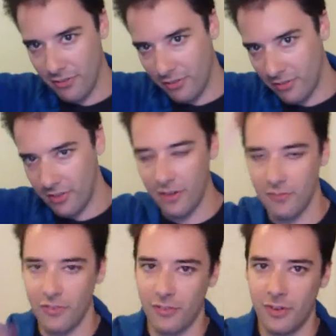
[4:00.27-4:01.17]
just there
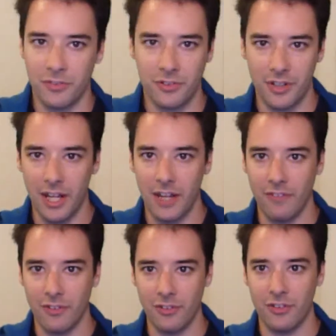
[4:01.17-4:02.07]
for their own sake, if
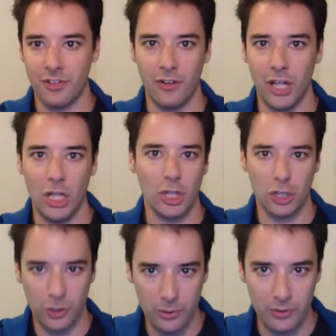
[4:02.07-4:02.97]
they're just there to look
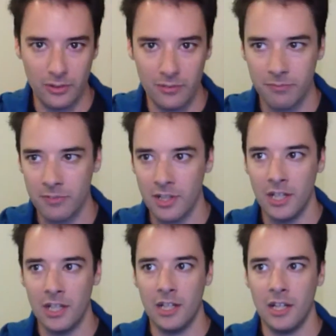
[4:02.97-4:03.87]
cool,
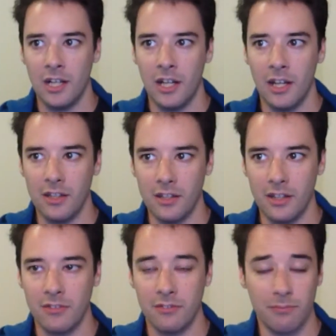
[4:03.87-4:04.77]

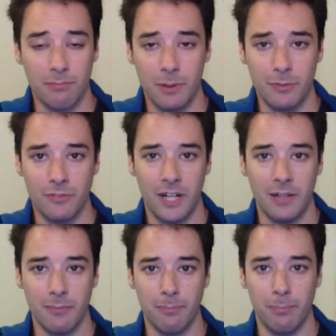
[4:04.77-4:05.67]
then people find
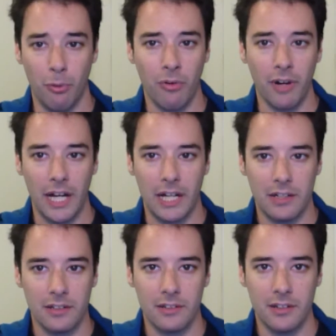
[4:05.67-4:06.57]
it boring
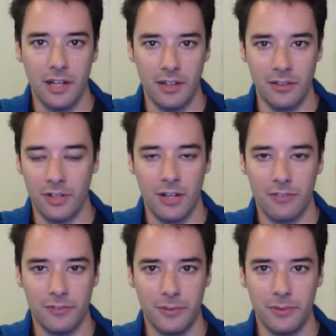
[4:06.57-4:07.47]
and they're not
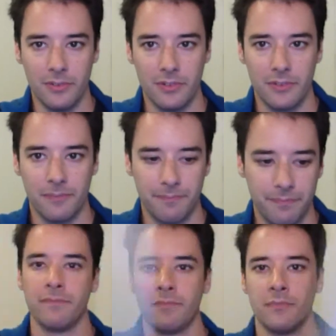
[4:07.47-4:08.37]
fooled.
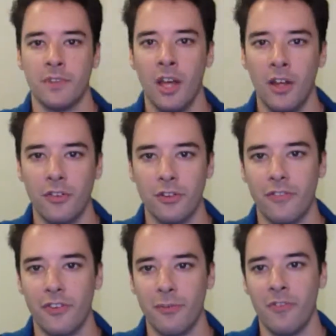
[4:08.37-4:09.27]
So
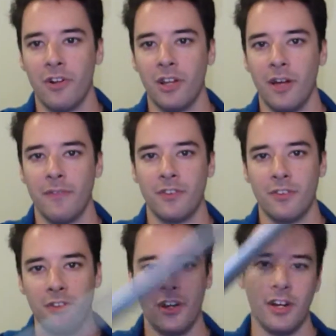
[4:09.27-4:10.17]
for the movie club, this is
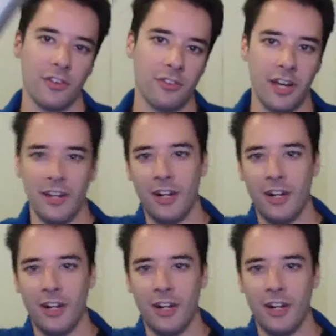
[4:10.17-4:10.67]
Doug signing